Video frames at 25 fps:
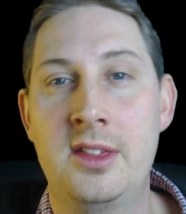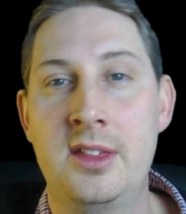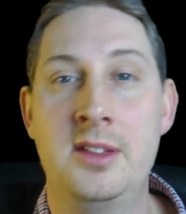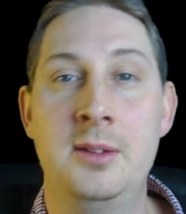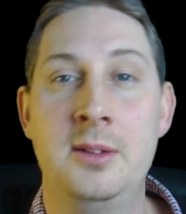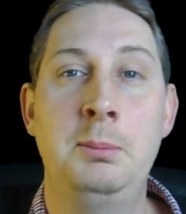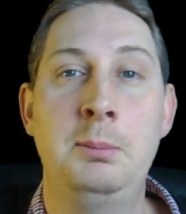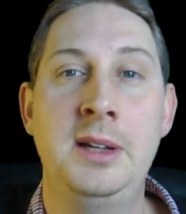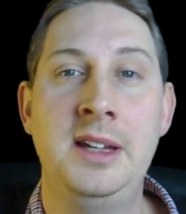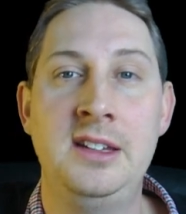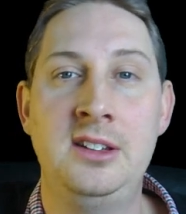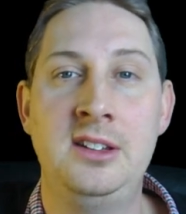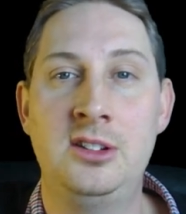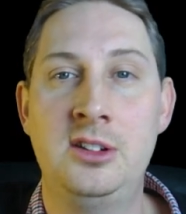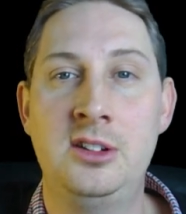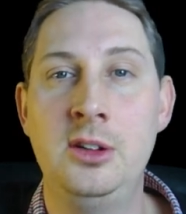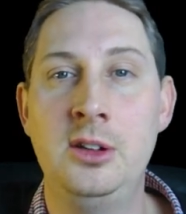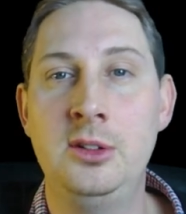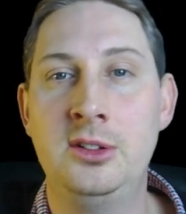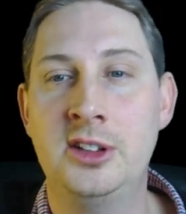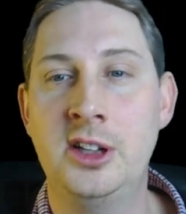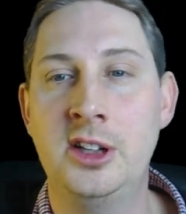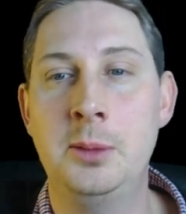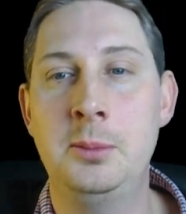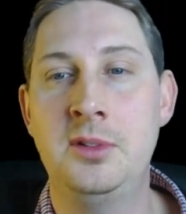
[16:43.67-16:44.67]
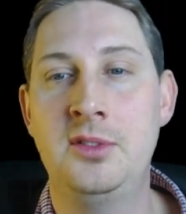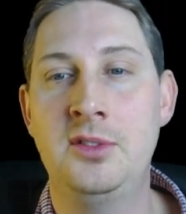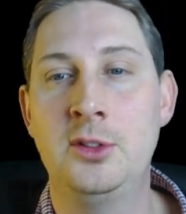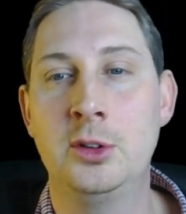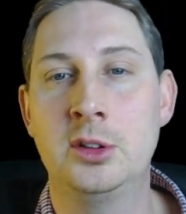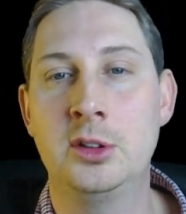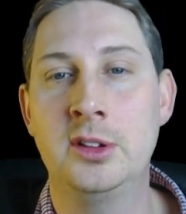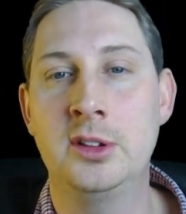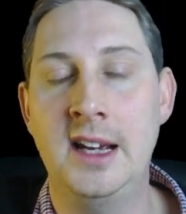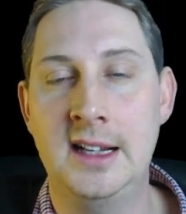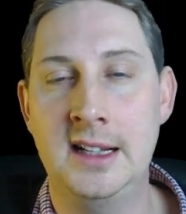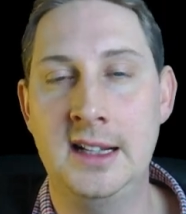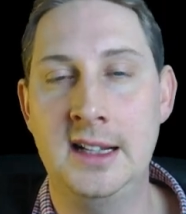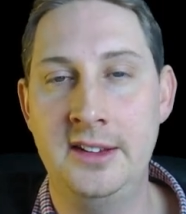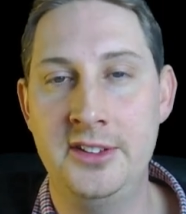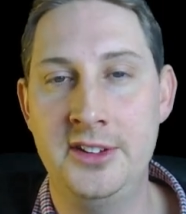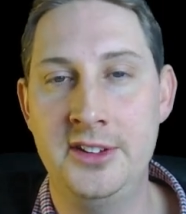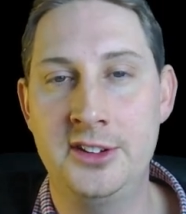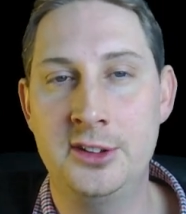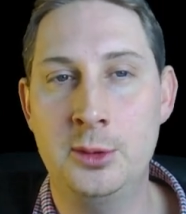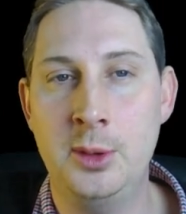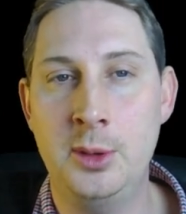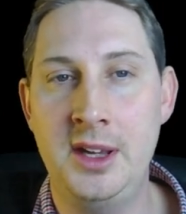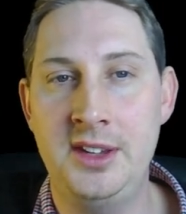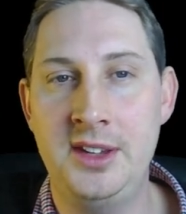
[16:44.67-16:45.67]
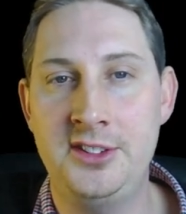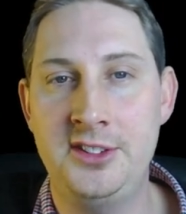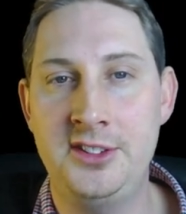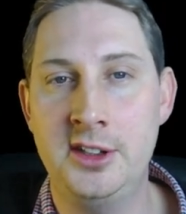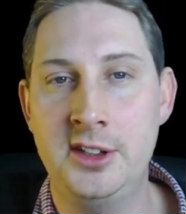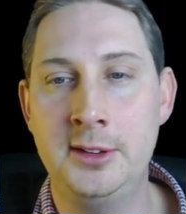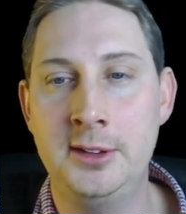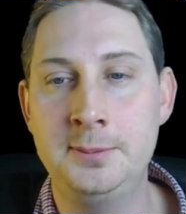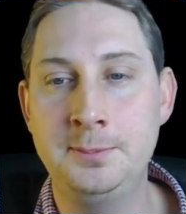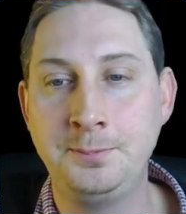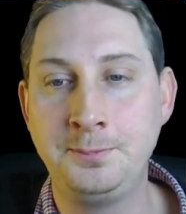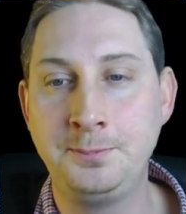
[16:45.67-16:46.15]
then please do so before tackling this question,